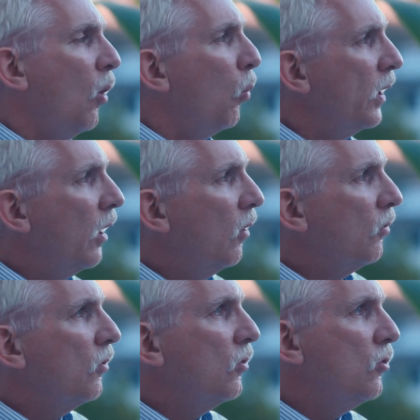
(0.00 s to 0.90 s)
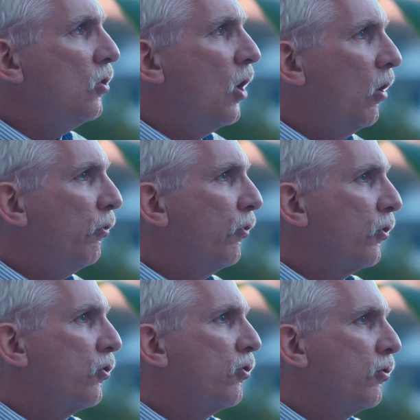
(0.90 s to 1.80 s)
We don't know
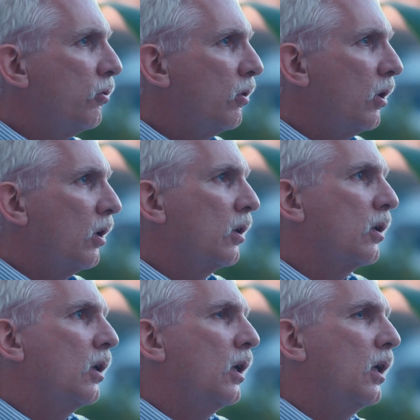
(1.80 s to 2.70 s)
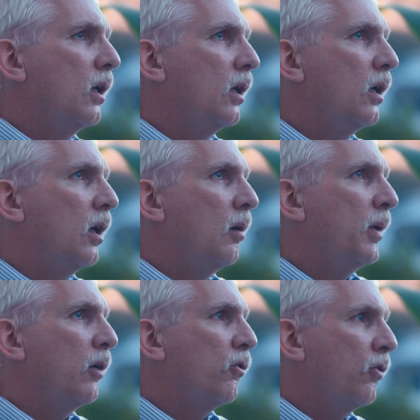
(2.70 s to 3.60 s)
for sure
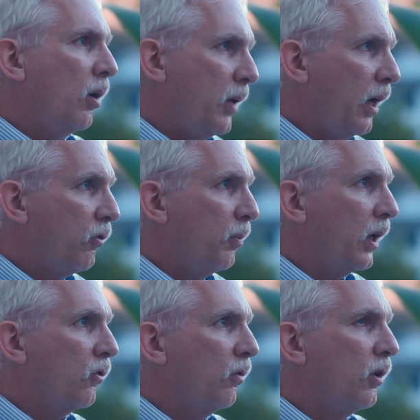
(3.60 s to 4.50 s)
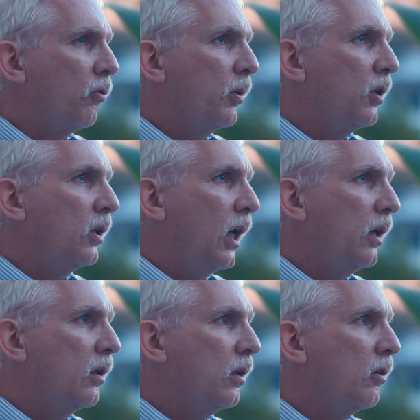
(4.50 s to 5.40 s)
about some aspects of this, but the
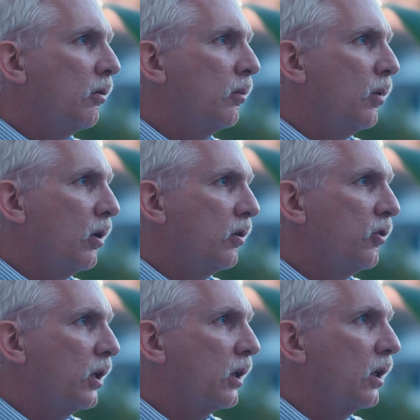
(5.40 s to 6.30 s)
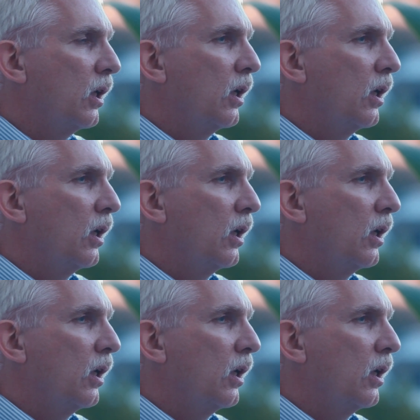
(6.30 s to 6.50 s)
data that are emerging